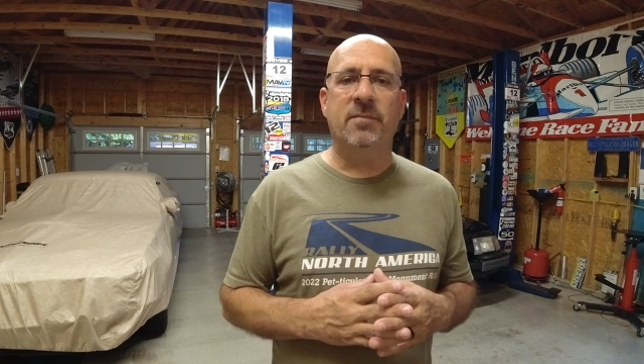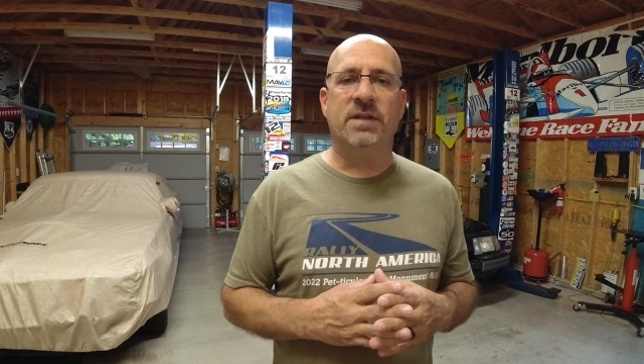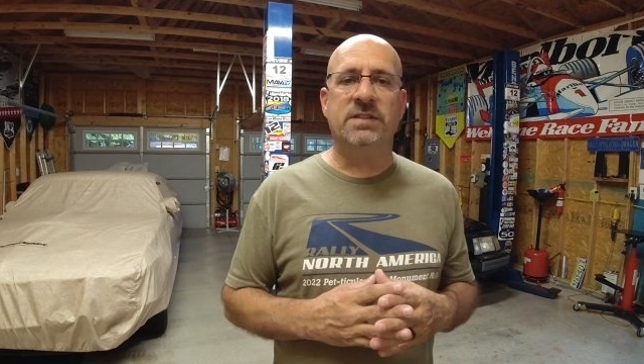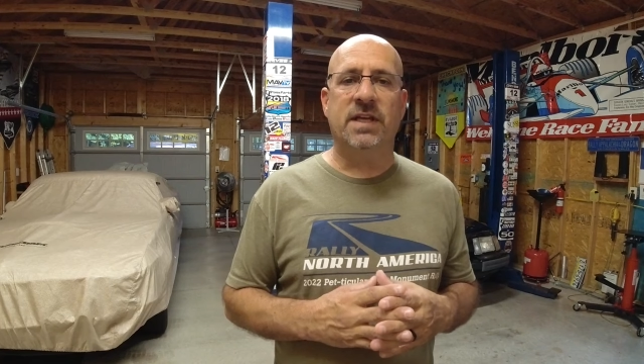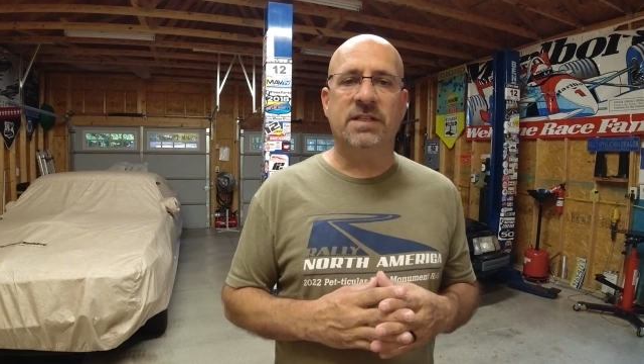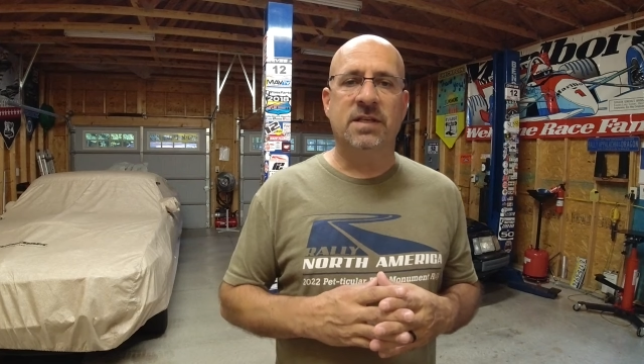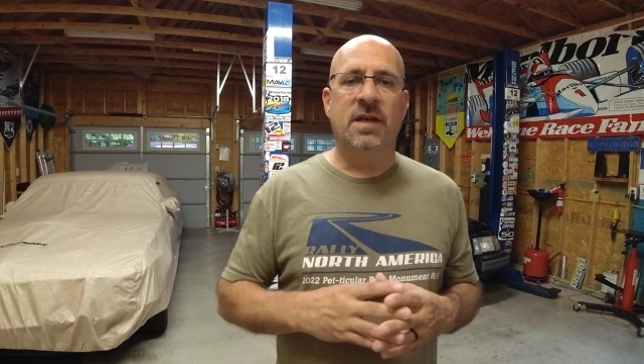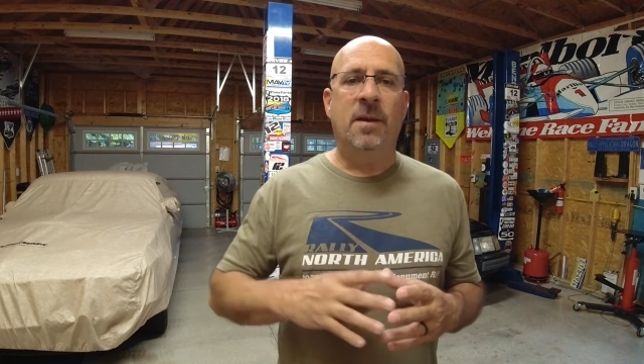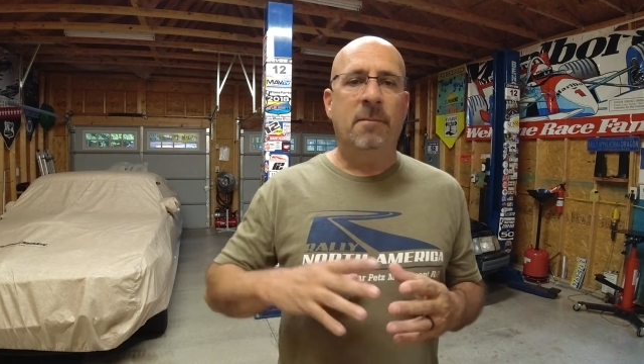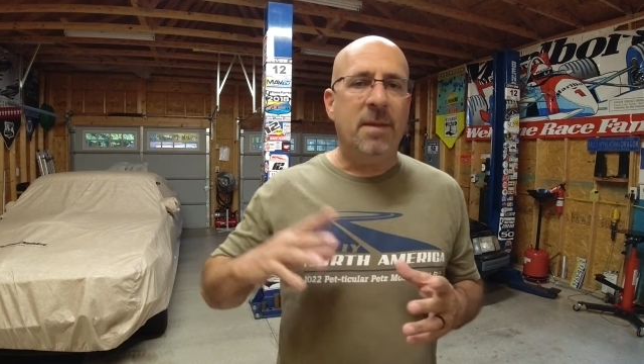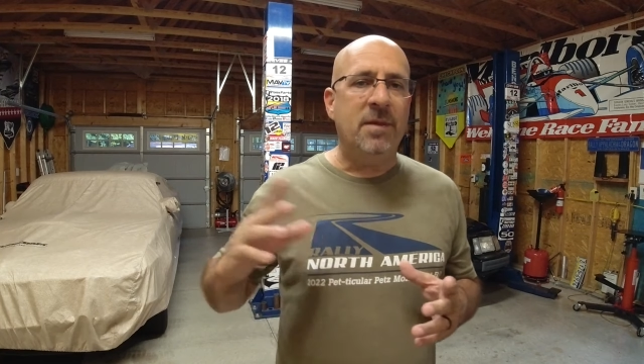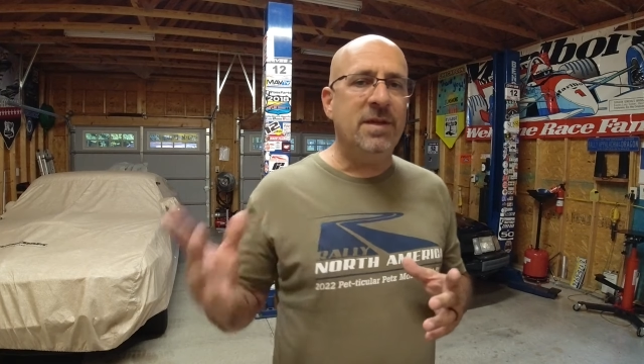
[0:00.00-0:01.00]
Mustangs,
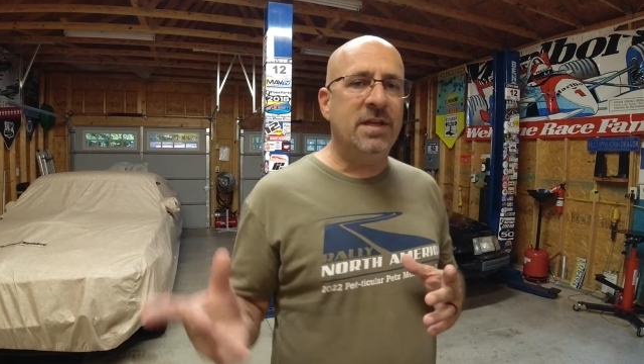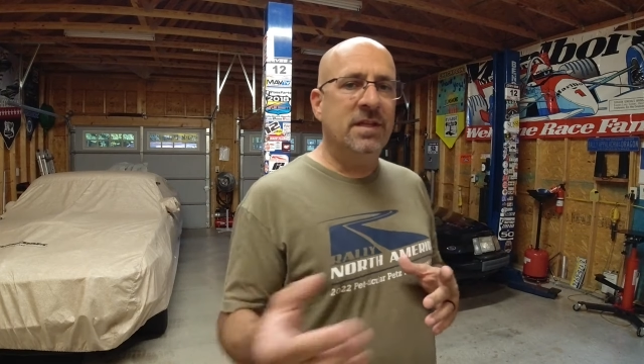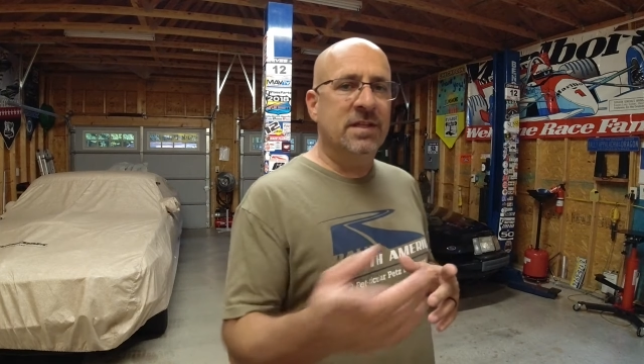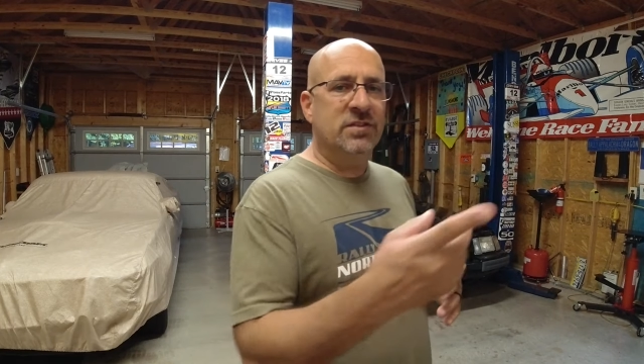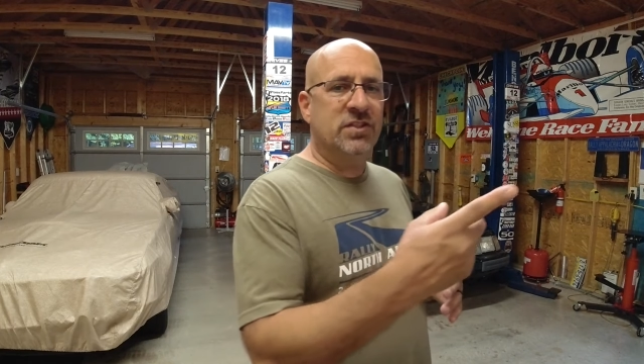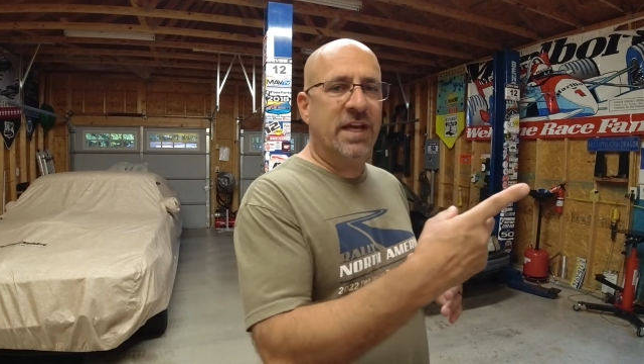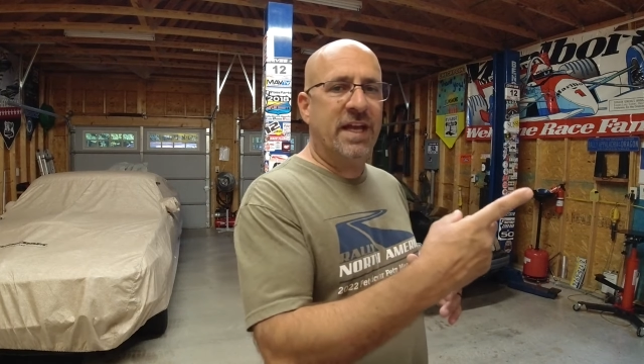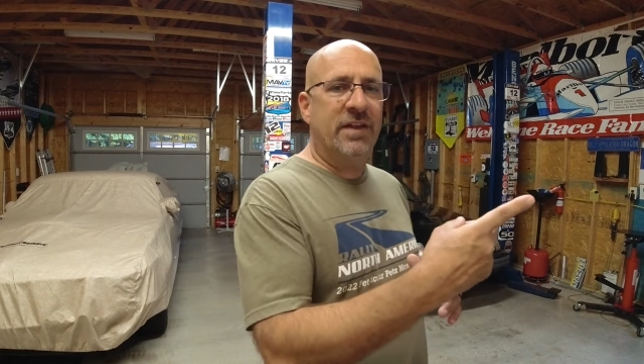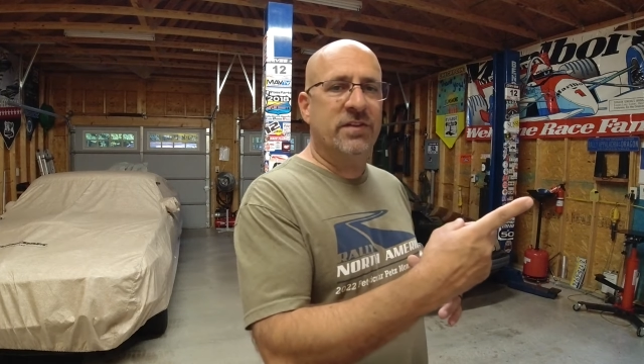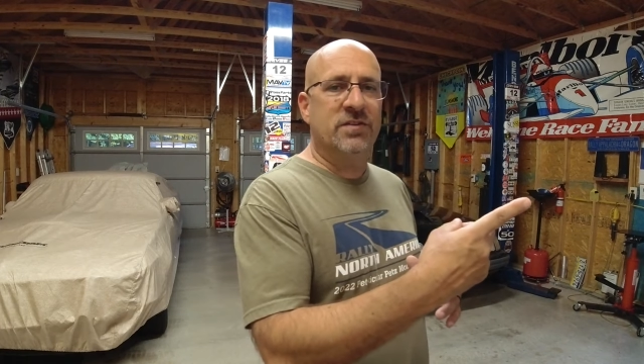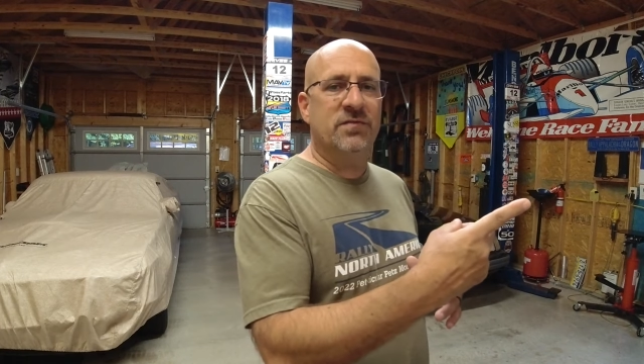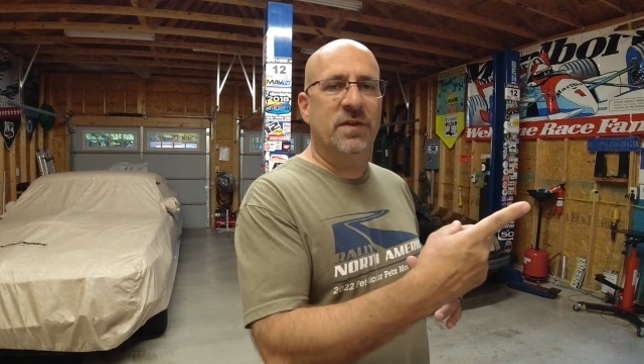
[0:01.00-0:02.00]
maybe check
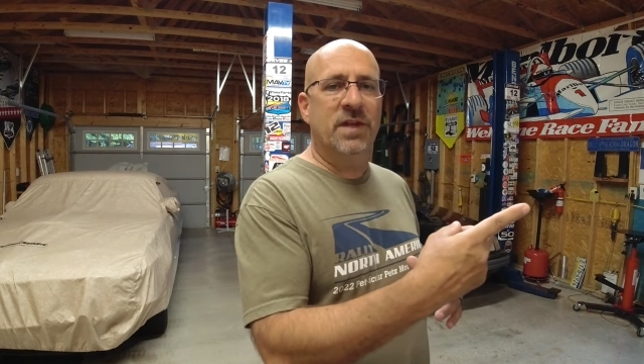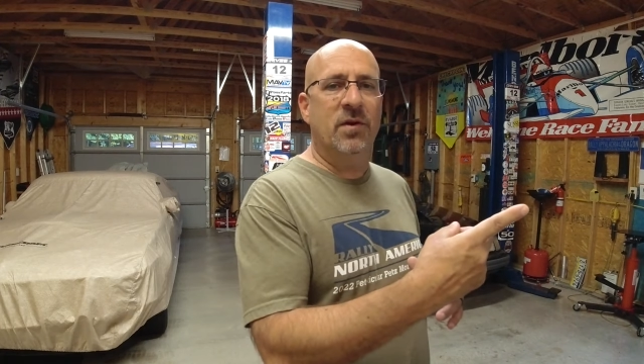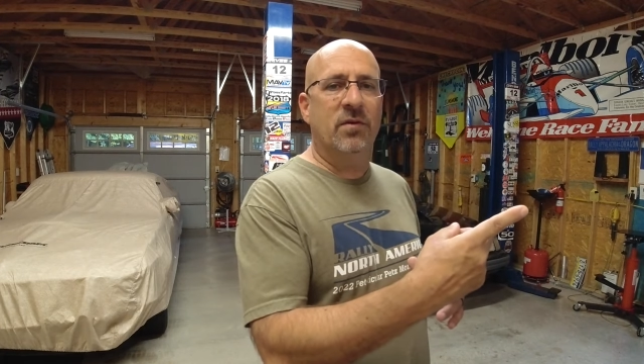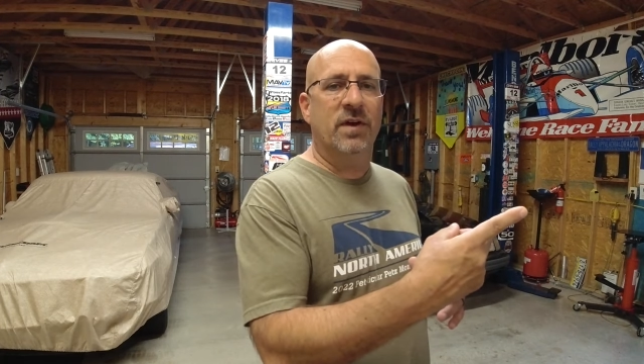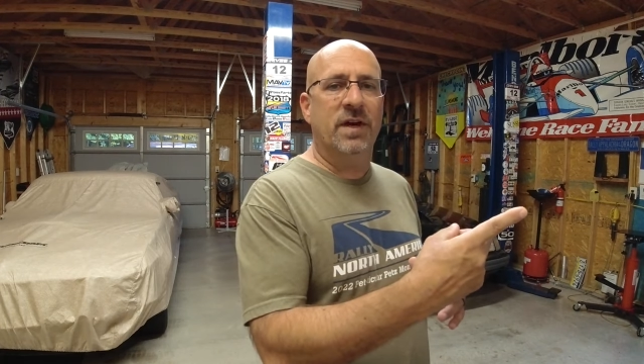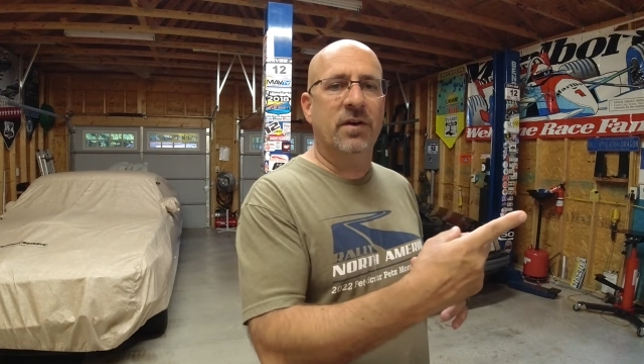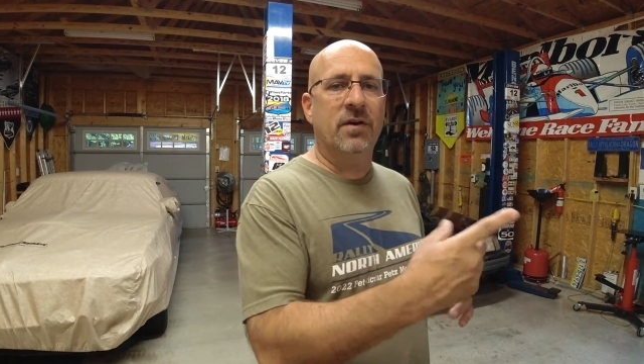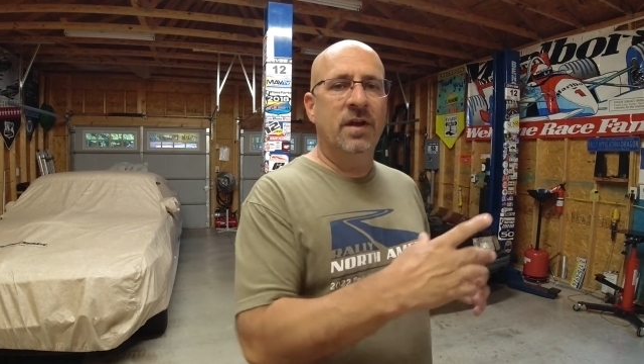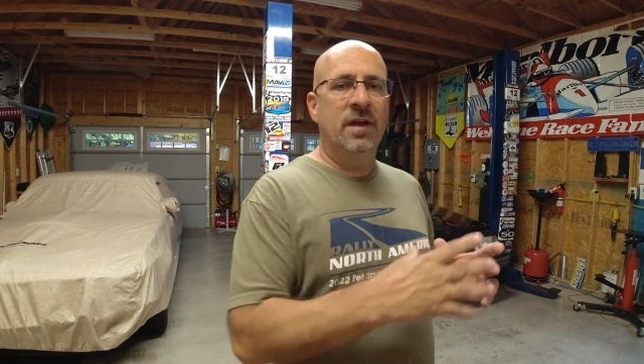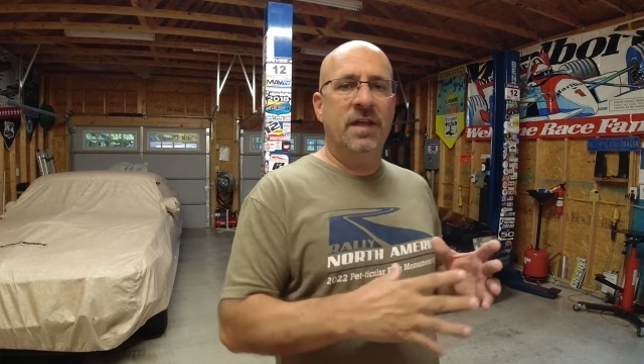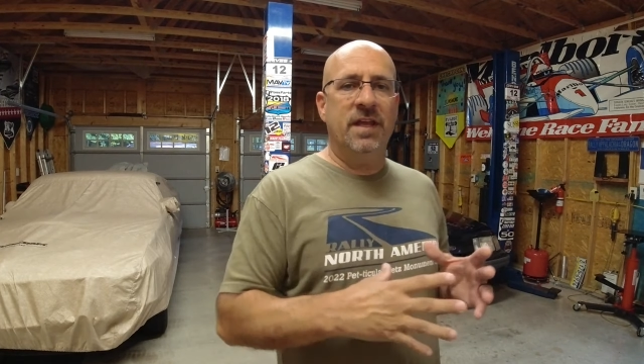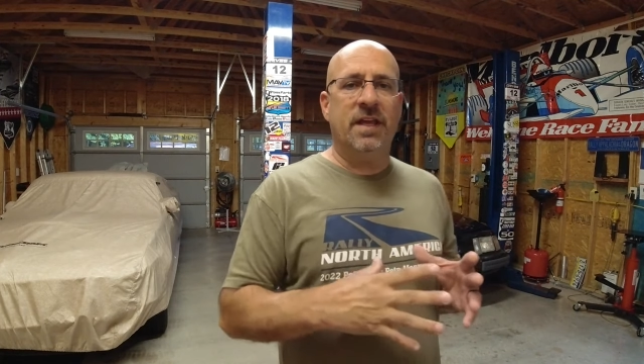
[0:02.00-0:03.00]
out this video over here.